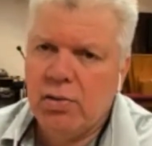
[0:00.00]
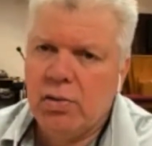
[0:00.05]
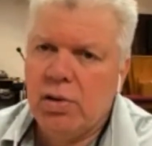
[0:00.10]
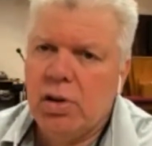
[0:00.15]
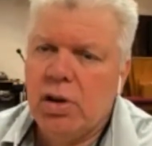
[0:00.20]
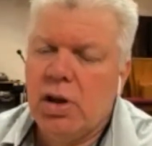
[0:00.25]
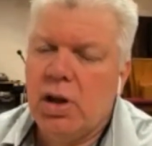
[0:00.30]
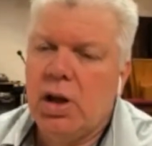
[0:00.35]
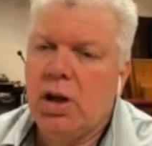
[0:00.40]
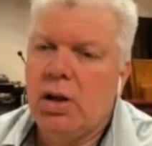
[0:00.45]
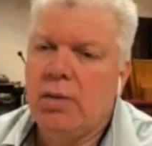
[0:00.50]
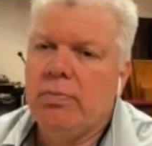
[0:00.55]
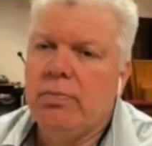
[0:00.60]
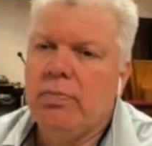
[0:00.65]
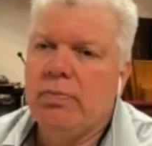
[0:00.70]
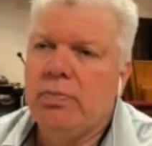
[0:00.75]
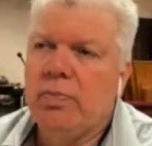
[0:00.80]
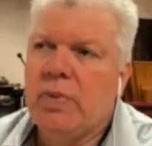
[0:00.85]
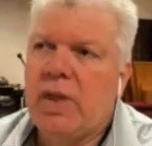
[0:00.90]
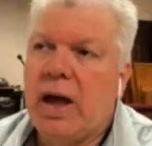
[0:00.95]

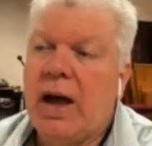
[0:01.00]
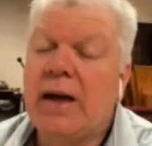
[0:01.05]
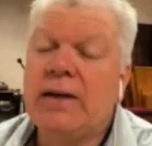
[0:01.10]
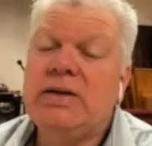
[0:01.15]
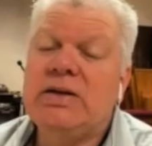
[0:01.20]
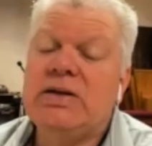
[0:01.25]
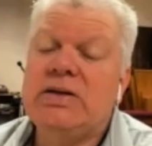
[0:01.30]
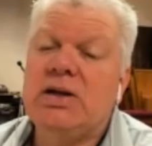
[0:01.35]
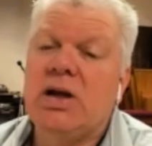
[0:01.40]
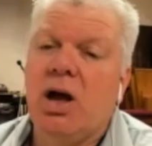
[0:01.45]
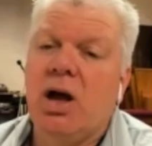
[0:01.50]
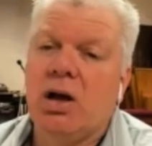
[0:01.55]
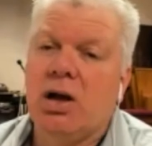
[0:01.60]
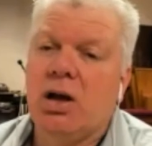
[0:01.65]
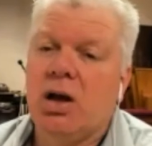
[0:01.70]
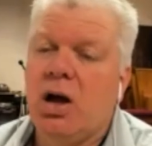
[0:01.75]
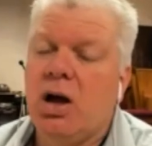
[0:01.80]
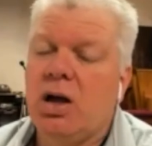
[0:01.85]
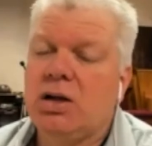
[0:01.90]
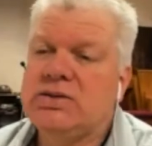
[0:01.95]
Um, I did not
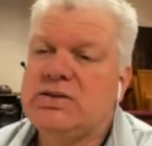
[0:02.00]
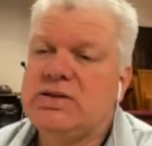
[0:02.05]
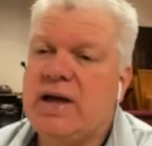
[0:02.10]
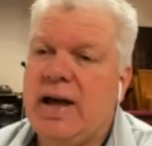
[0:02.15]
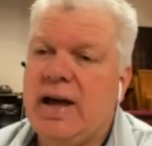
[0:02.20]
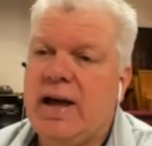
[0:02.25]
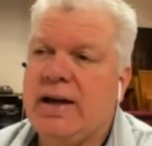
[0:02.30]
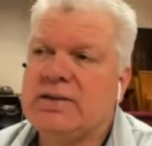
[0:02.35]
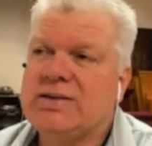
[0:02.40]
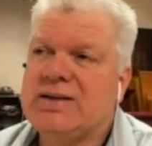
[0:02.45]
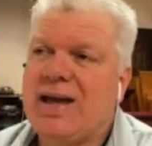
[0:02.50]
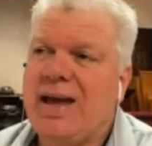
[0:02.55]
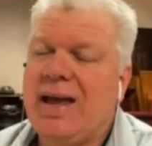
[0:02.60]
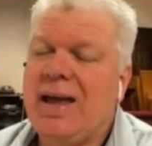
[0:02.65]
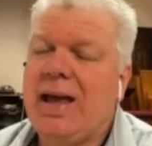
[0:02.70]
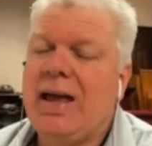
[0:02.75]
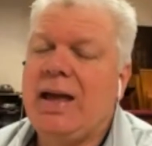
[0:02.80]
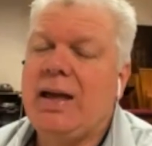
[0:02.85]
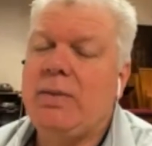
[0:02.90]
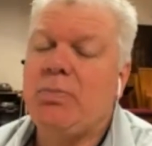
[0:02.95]
contact
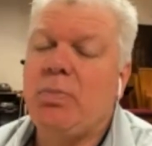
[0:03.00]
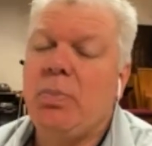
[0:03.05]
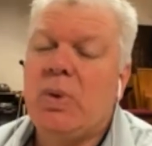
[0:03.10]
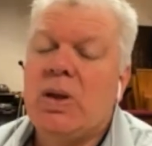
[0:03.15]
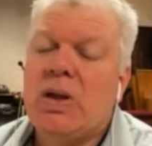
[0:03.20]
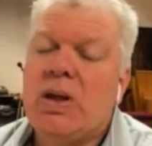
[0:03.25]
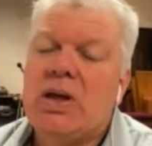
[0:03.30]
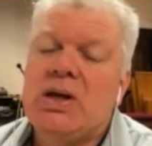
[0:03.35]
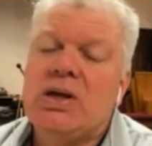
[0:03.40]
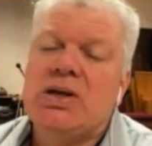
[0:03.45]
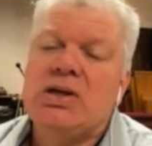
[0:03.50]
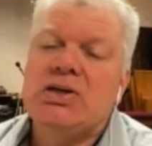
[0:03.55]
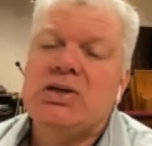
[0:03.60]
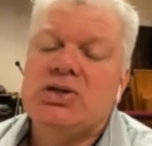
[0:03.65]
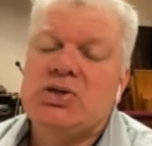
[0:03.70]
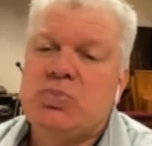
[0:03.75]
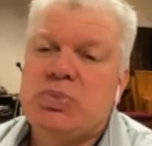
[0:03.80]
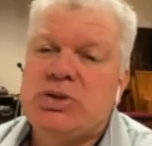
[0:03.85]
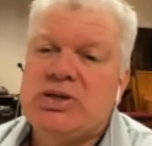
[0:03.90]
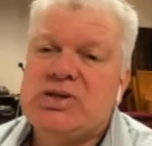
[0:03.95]
a
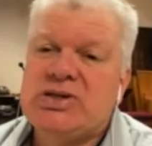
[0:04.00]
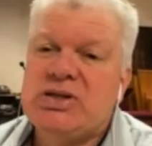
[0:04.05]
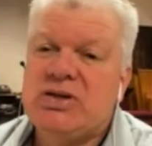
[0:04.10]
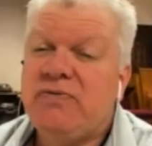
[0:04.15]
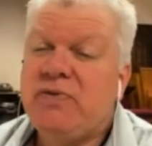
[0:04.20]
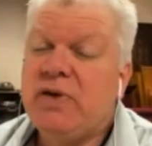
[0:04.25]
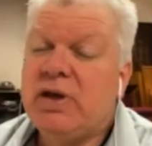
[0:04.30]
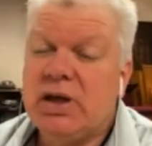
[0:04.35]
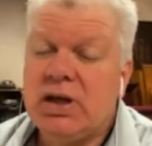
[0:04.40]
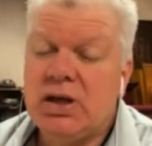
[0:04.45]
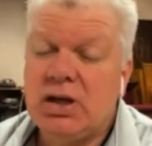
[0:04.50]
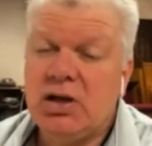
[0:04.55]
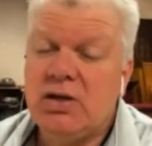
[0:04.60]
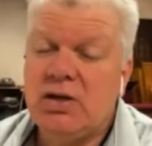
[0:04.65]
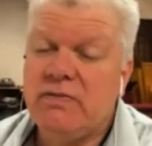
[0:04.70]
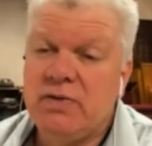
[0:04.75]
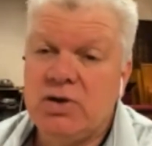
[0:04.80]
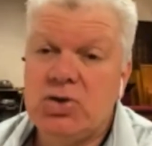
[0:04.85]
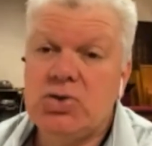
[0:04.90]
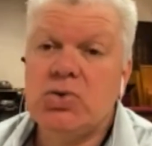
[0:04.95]
specific
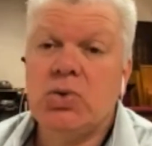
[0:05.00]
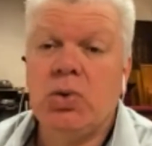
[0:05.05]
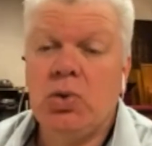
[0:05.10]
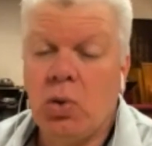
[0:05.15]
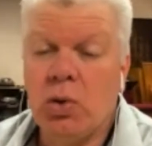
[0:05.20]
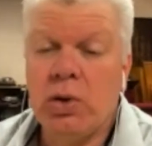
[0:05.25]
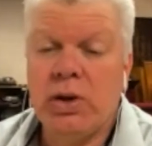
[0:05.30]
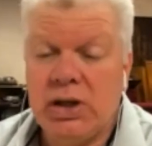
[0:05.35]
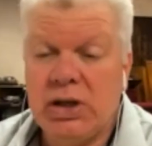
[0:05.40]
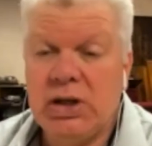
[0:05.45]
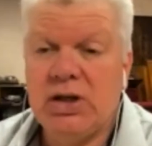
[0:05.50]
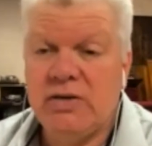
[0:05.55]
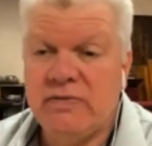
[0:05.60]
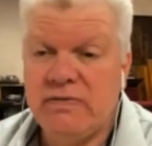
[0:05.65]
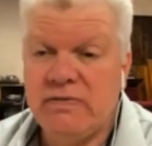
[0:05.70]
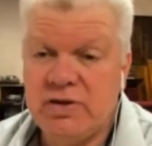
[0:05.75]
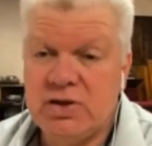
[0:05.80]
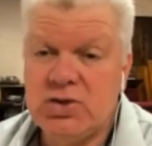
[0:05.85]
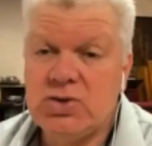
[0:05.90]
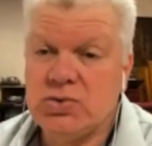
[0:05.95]
individual or
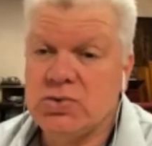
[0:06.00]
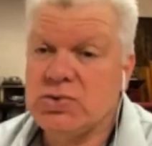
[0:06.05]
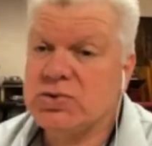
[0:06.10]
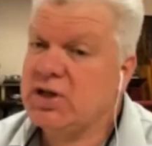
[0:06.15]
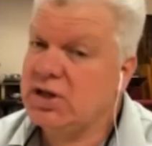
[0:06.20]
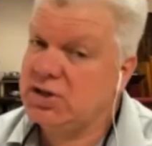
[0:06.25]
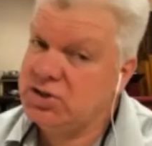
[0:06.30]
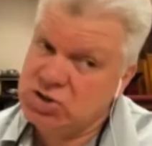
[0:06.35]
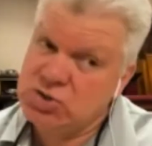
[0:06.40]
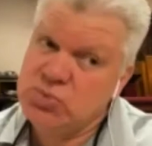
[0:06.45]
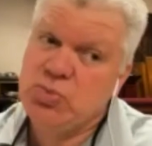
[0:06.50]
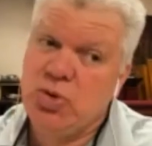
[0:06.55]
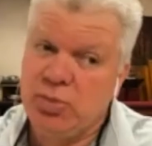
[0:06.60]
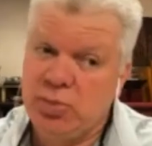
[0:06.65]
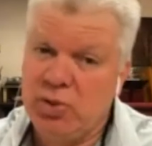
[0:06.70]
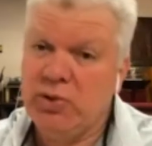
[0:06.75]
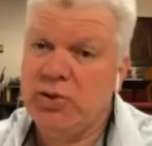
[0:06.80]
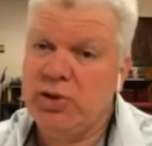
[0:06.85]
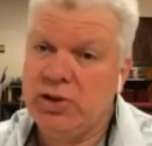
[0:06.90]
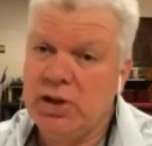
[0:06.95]
individuals. I just
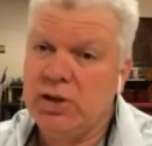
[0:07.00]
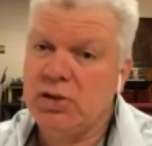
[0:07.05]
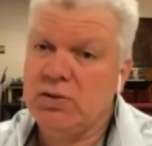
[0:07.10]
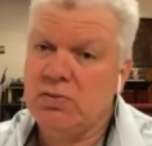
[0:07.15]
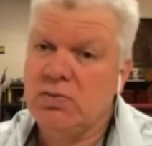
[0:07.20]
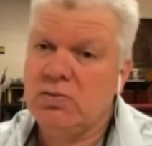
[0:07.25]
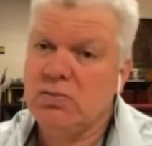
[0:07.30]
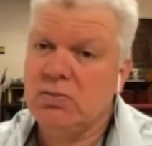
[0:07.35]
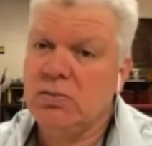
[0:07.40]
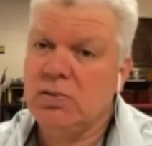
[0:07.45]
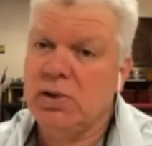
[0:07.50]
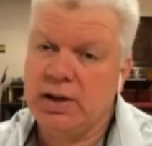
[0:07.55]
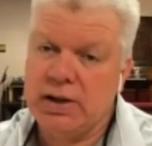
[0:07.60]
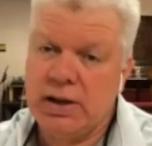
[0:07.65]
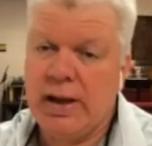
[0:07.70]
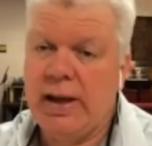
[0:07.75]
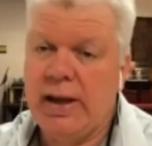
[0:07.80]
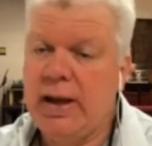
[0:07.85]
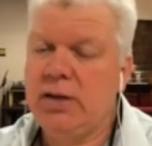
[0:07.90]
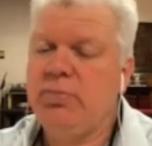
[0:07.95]
promoted it like I
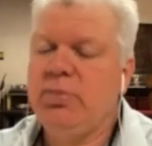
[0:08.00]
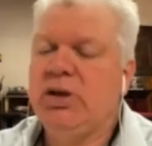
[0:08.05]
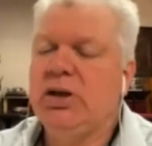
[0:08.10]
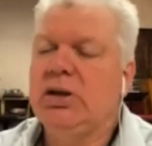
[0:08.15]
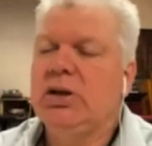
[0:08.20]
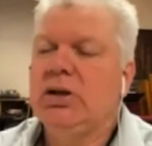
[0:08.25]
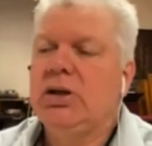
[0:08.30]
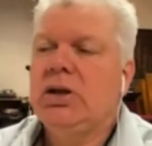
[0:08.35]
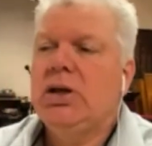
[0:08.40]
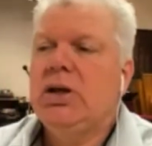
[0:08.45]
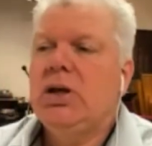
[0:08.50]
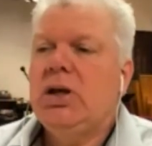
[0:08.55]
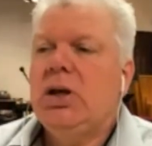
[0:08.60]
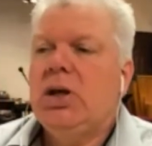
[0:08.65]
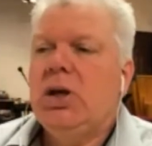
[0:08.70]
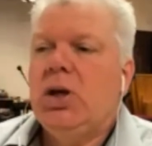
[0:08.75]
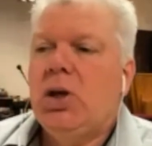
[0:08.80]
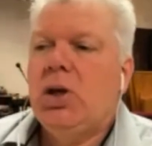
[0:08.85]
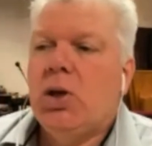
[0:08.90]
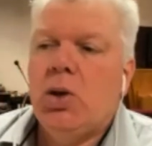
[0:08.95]
had been.
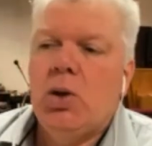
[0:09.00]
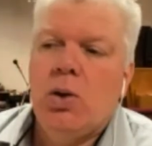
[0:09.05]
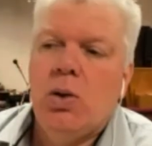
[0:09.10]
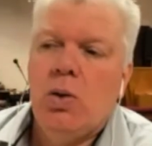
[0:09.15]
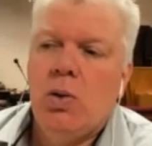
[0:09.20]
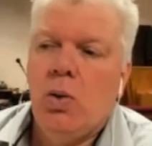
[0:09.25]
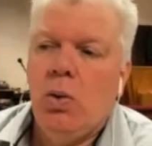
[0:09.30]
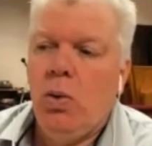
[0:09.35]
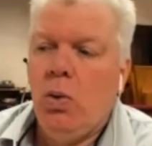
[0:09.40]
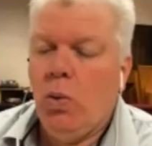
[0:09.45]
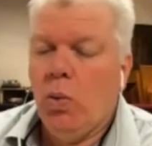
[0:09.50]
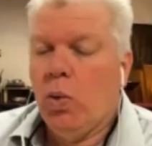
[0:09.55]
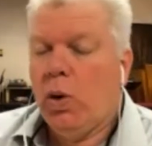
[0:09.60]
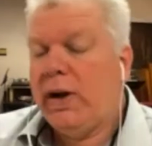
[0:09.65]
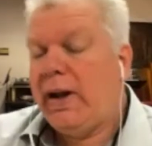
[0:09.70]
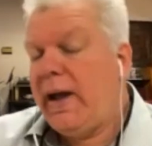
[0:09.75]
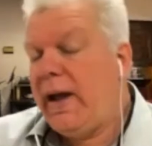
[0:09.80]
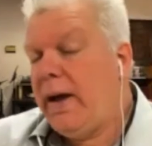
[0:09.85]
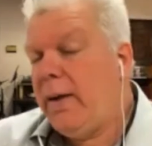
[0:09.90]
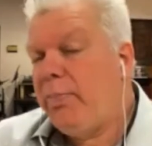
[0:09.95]

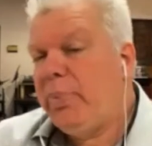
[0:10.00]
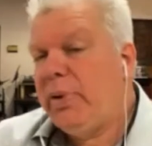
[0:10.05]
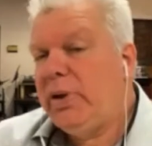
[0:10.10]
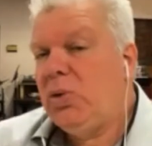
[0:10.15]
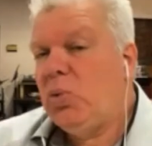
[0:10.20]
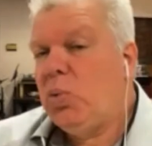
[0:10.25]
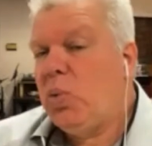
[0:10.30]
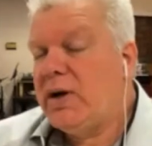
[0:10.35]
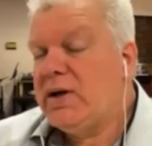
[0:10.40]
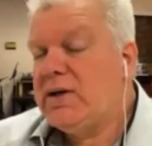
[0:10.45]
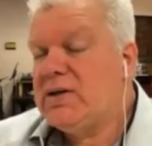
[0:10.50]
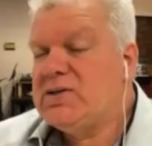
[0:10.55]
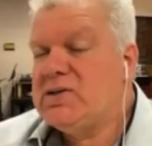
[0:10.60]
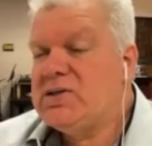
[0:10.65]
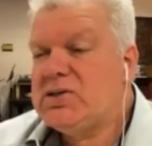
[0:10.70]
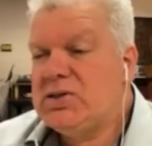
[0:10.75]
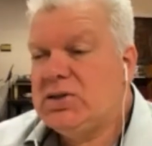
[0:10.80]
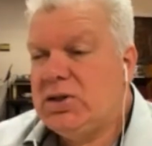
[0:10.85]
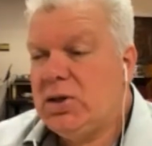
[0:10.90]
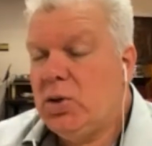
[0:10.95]
What happened
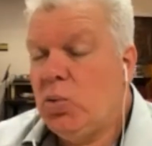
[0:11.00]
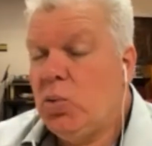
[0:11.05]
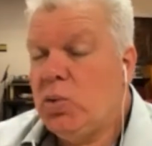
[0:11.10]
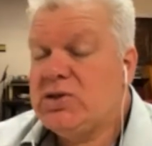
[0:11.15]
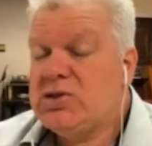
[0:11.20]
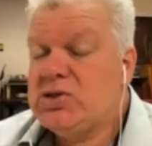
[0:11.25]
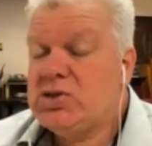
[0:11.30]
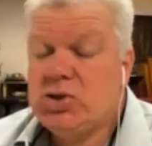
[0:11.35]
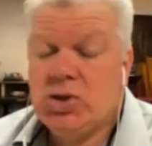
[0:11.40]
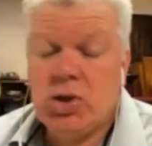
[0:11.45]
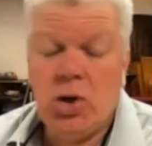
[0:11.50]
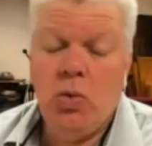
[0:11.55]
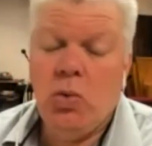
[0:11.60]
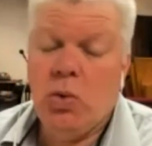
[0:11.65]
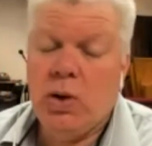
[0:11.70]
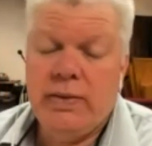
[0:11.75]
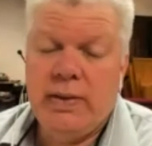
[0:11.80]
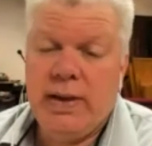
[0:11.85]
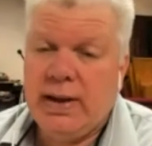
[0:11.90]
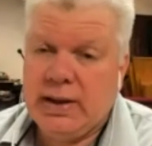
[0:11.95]
was there was no
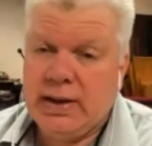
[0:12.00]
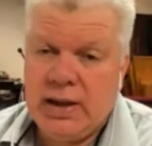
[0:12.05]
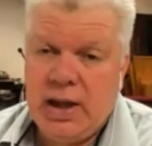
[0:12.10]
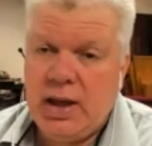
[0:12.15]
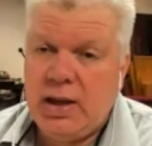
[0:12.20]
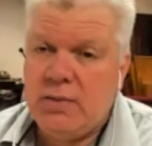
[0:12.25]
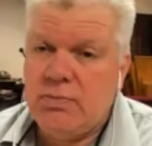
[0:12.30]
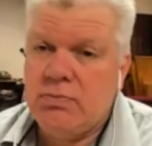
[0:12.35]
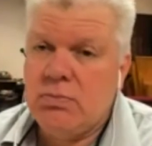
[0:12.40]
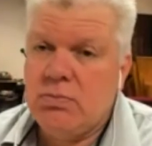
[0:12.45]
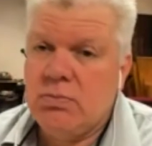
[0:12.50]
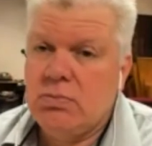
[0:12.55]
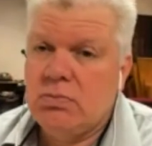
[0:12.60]
one that came.